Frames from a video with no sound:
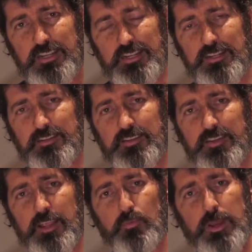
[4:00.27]
and
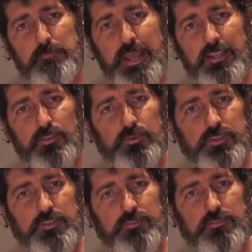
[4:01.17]
they went back and looked
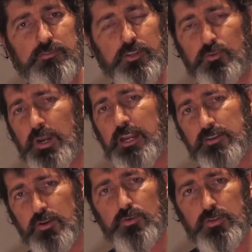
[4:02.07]
at the grand
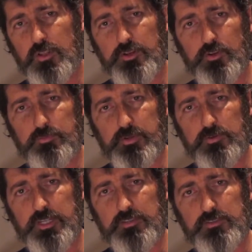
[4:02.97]
old colonial
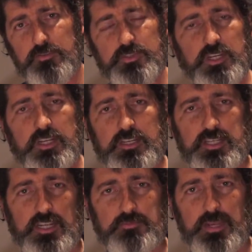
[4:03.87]
buildings of Sydney and
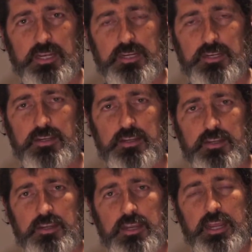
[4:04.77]
Tasmania
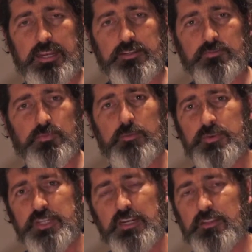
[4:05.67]
and
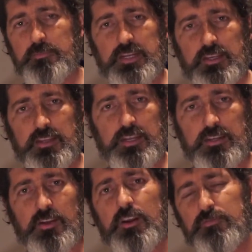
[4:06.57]
represented them in a
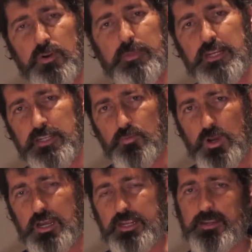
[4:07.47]
kind of romantic
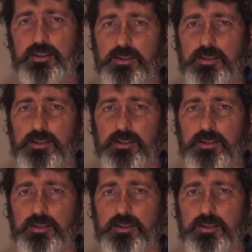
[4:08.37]
way.